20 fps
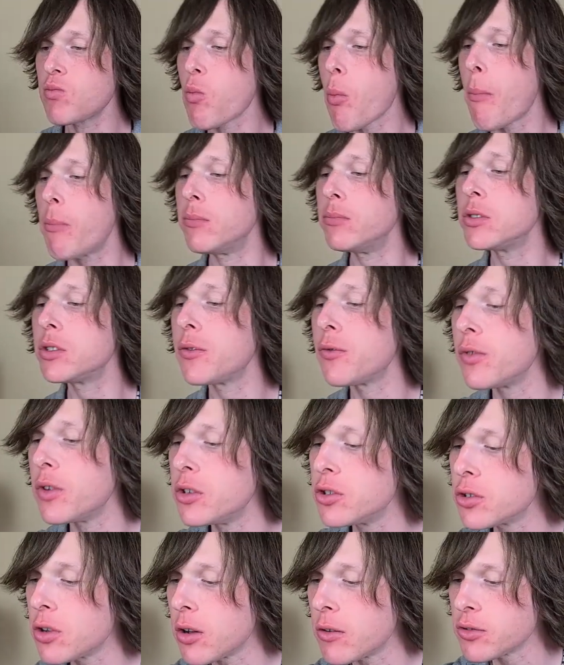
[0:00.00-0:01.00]
Let's finish
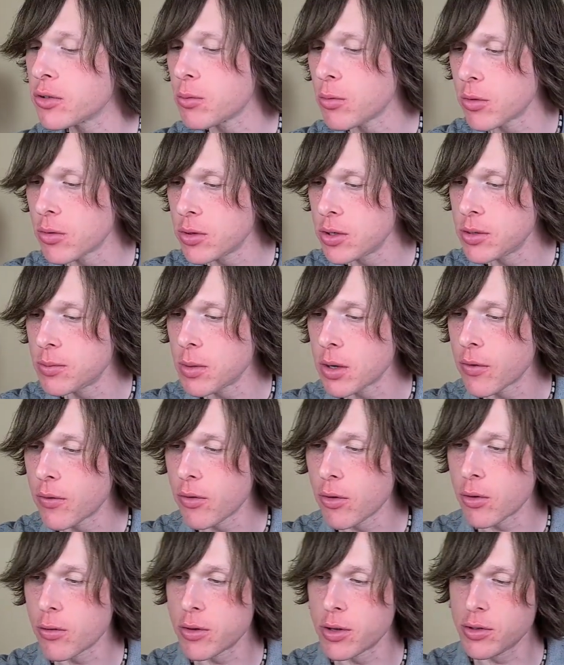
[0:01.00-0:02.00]
off some more of these
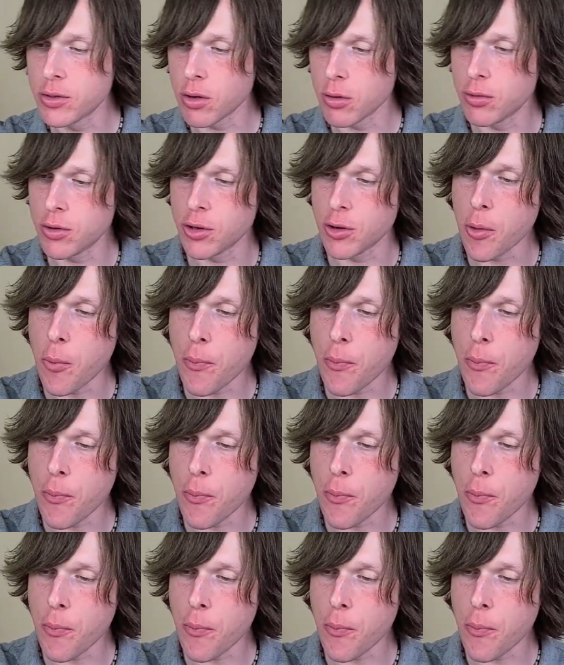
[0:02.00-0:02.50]
McFlurries though too.